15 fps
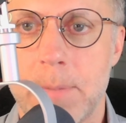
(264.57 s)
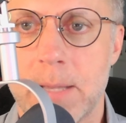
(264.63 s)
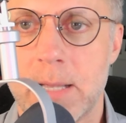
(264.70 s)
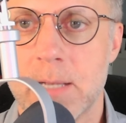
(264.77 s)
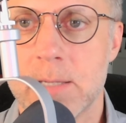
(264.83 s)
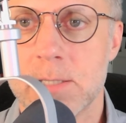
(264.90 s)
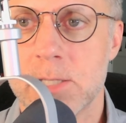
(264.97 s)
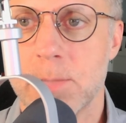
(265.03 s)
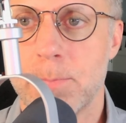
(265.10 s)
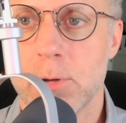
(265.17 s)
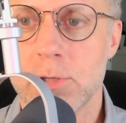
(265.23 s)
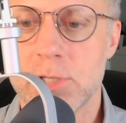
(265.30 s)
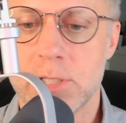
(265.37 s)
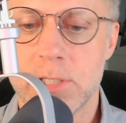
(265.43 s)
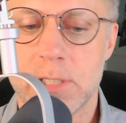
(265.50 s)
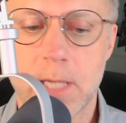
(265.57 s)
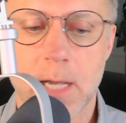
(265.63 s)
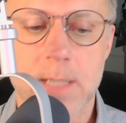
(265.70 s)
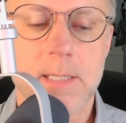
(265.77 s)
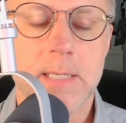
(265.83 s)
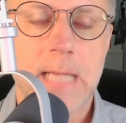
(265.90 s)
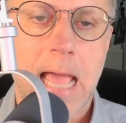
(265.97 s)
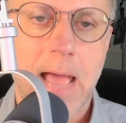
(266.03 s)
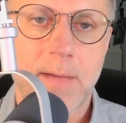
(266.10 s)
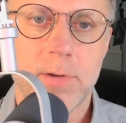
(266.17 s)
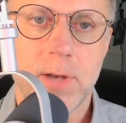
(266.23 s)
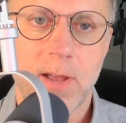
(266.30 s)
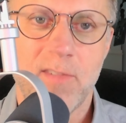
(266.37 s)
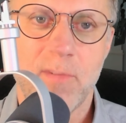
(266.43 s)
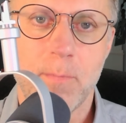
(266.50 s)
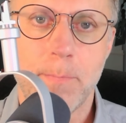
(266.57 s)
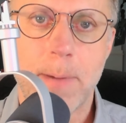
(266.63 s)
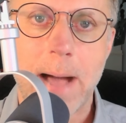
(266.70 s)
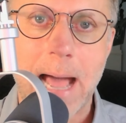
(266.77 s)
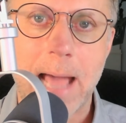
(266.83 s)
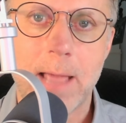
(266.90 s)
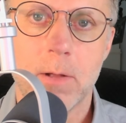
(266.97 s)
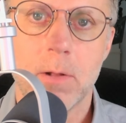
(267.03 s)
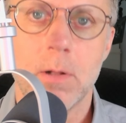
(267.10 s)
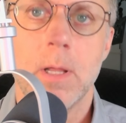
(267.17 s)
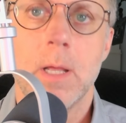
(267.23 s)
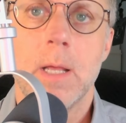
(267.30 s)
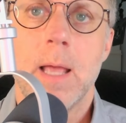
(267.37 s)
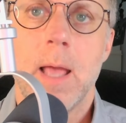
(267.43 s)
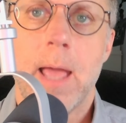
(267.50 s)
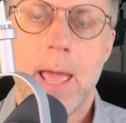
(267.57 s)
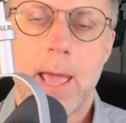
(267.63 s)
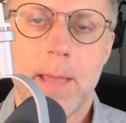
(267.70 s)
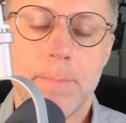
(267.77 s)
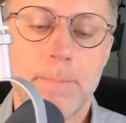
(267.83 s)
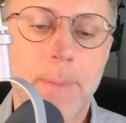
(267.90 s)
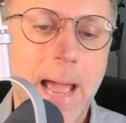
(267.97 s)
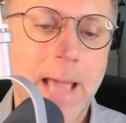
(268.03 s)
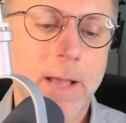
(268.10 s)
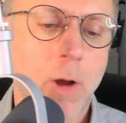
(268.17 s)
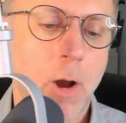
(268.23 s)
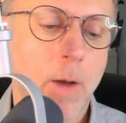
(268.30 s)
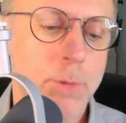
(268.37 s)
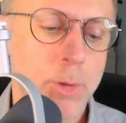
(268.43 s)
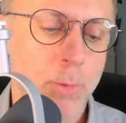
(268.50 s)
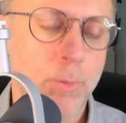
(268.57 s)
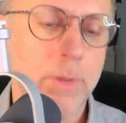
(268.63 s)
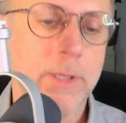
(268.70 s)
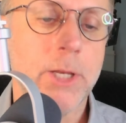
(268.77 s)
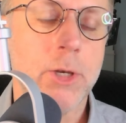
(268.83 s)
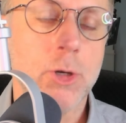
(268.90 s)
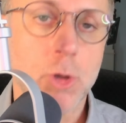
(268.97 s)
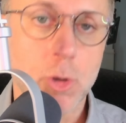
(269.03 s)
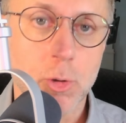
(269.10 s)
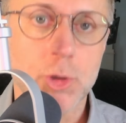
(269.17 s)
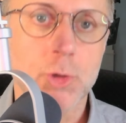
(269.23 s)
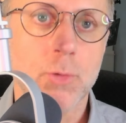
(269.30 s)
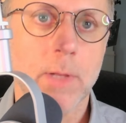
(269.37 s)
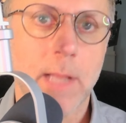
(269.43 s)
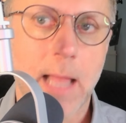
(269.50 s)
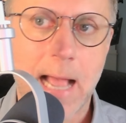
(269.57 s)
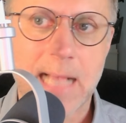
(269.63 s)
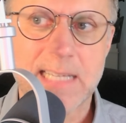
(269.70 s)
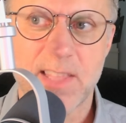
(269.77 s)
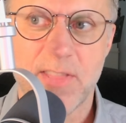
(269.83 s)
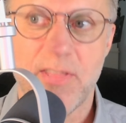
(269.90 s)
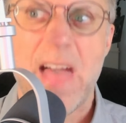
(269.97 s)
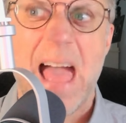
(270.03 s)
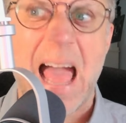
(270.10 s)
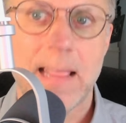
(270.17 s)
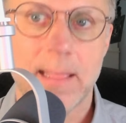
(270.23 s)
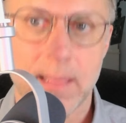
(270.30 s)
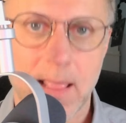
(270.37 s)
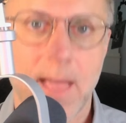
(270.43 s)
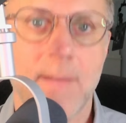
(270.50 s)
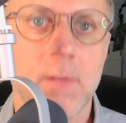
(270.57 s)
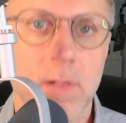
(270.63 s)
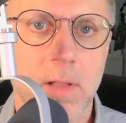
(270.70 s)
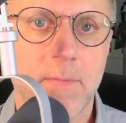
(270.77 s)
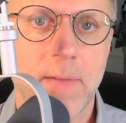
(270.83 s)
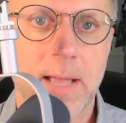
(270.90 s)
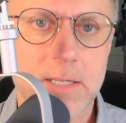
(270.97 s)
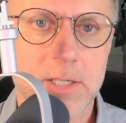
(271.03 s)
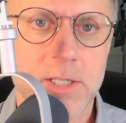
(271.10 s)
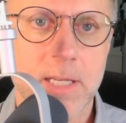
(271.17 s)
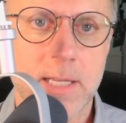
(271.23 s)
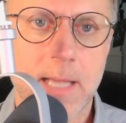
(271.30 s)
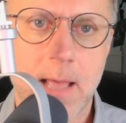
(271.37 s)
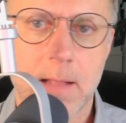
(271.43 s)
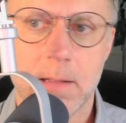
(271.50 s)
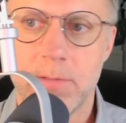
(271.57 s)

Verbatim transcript: because the person doesn't have enough bile and bicarb to really neutralize that level of HCl.